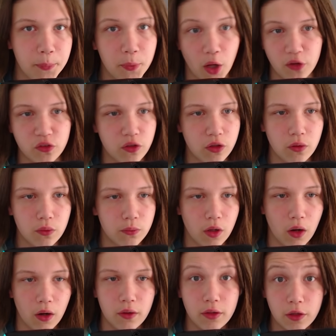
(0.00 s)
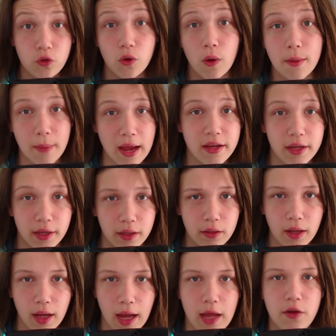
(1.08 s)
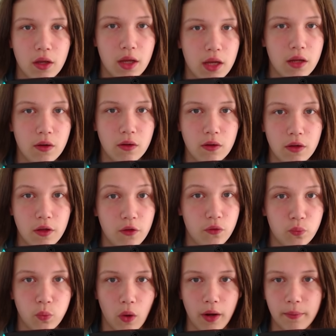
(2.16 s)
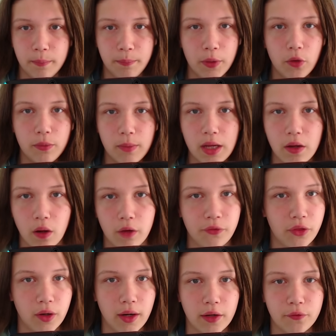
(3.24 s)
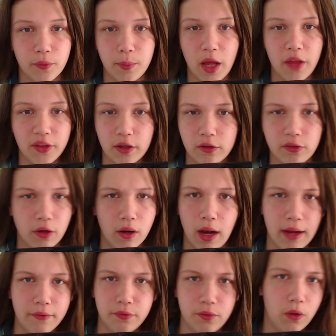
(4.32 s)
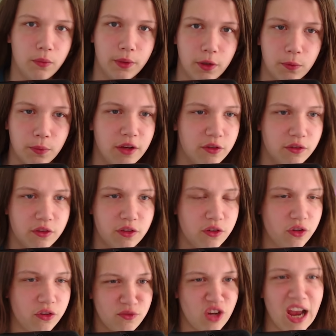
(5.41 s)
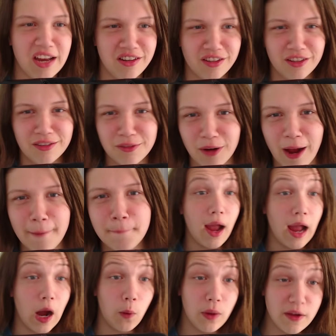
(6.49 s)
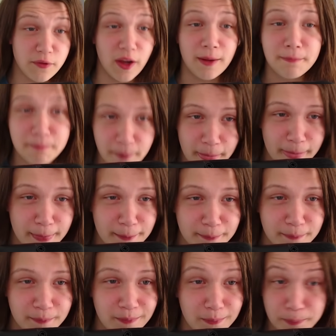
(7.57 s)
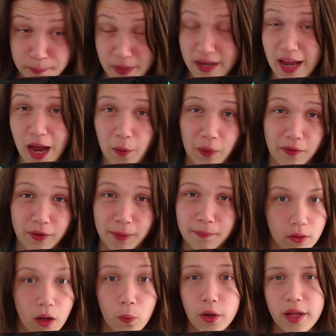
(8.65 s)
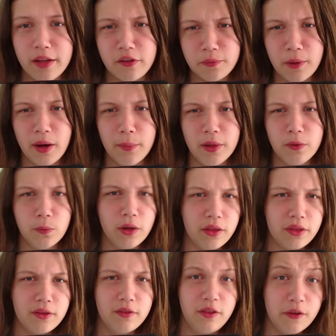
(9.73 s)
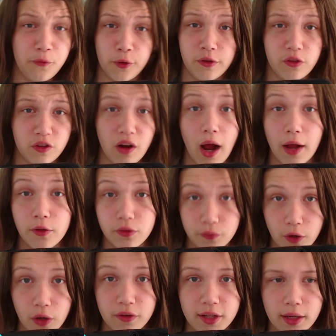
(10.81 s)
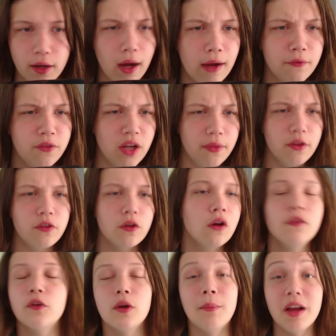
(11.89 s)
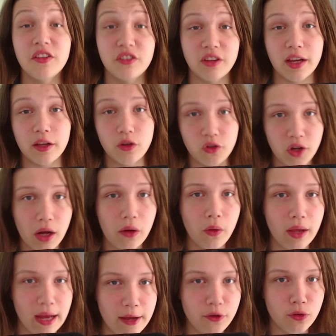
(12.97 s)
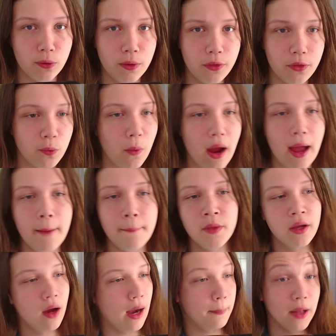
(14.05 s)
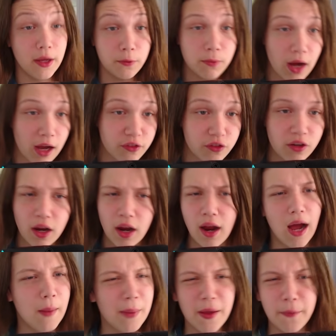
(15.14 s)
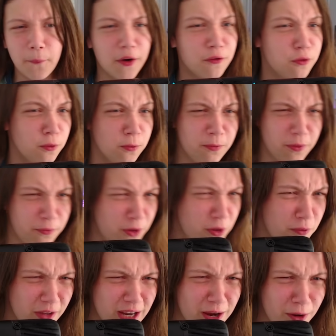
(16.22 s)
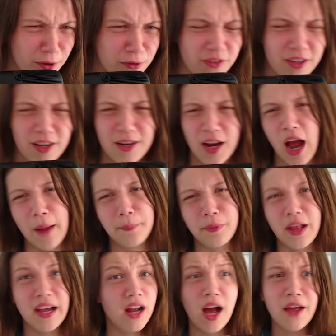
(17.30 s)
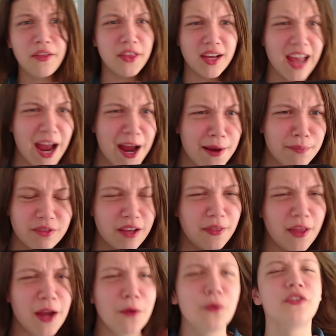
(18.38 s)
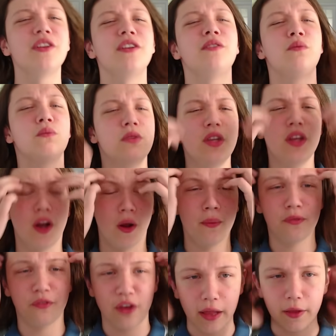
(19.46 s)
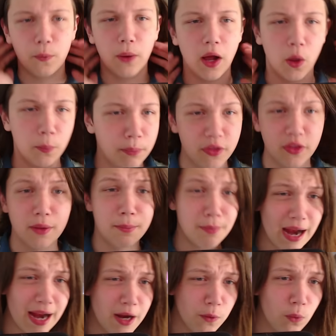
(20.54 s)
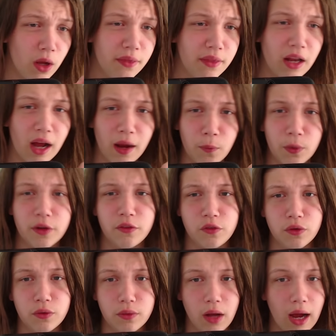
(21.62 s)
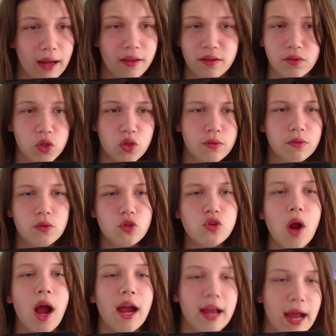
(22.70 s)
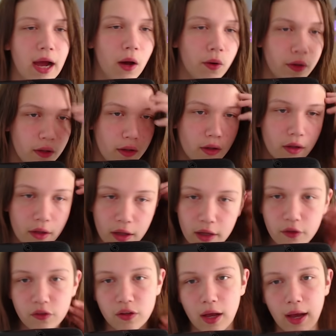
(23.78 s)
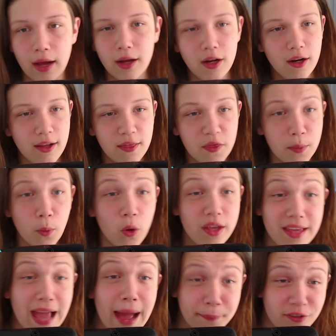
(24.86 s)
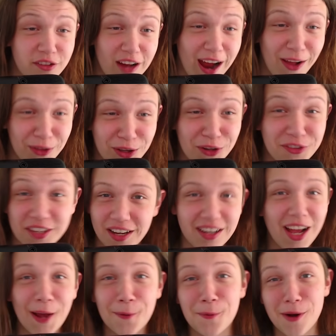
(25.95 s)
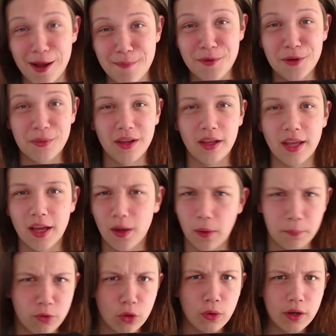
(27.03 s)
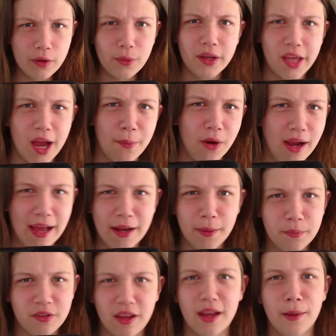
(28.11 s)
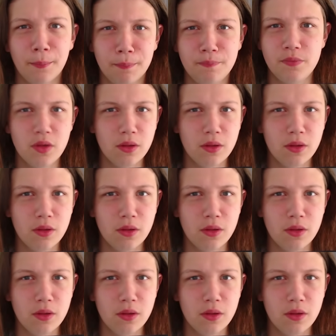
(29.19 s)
I still, you know, enjoy making it, and it is what built me off the ground from nothing, so I have no real reason to just change it, right? However, big, however. I want to experiment with different styles of content. I've done this over on my second channel, Antornth, where I played Rust, I made one or two review videos, I played other games, and they all did, you know, fairly well. But the main one that I wanted to I try out is uh, the more yap style content, kind of what I'm doing here. I'm talking to a camera and I'm saying,